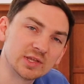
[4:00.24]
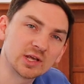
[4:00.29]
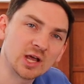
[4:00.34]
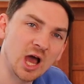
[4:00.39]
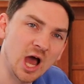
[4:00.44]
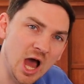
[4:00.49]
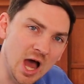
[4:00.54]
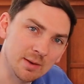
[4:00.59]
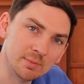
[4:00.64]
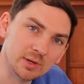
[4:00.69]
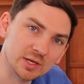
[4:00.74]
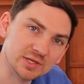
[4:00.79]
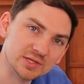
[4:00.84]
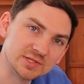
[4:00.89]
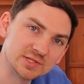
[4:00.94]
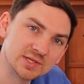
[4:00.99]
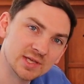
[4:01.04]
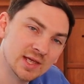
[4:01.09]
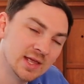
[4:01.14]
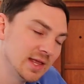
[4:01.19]
the
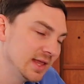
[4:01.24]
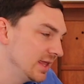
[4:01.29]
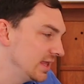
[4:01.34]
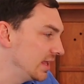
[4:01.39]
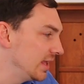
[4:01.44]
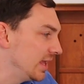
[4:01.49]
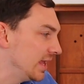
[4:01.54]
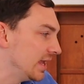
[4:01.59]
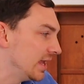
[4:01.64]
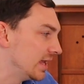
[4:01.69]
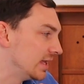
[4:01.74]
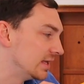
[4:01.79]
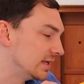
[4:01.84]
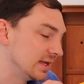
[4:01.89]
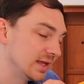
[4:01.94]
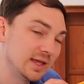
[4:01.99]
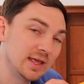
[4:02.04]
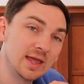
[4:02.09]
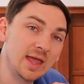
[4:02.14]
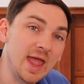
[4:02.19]
commas
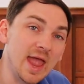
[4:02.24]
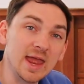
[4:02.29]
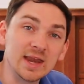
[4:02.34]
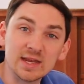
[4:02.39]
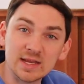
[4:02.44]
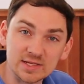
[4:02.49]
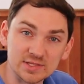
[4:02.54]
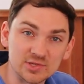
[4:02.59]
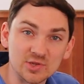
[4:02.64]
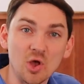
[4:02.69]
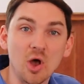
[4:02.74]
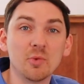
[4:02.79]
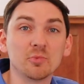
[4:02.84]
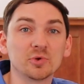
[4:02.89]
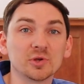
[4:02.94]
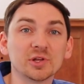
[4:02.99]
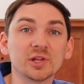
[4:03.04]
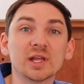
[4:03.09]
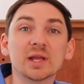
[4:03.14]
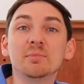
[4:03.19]
in any
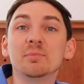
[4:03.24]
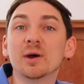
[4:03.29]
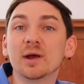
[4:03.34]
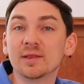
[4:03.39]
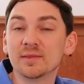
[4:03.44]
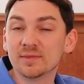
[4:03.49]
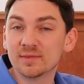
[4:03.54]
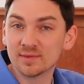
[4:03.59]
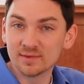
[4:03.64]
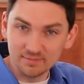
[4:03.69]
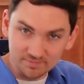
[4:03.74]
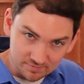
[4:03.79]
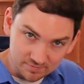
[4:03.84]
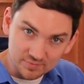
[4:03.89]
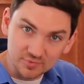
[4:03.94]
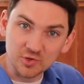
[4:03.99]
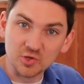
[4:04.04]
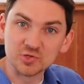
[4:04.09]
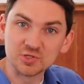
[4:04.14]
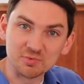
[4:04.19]
psalm really, but
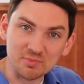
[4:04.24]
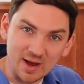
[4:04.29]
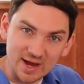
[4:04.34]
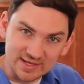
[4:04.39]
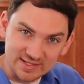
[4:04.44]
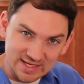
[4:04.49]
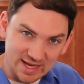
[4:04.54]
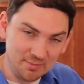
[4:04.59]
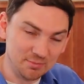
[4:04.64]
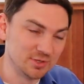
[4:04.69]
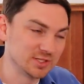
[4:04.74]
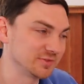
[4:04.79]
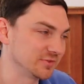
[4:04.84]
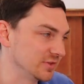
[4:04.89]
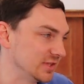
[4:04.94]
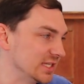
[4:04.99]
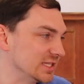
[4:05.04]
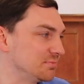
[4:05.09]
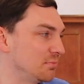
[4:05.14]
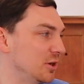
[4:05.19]
those are my examples
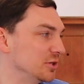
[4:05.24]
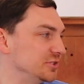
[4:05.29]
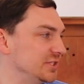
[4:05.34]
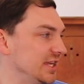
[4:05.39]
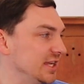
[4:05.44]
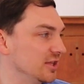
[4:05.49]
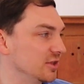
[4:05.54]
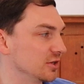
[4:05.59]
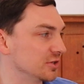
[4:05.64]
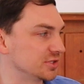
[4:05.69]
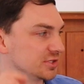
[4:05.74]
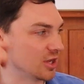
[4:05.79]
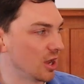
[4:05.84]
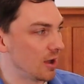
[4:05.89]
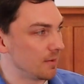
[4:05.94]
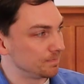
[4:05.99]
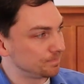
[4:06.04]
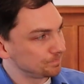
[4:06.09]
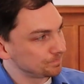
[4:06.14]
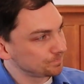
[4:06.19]
for this particular
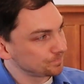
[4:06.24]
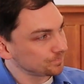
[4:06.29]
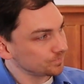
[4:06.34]
psalm.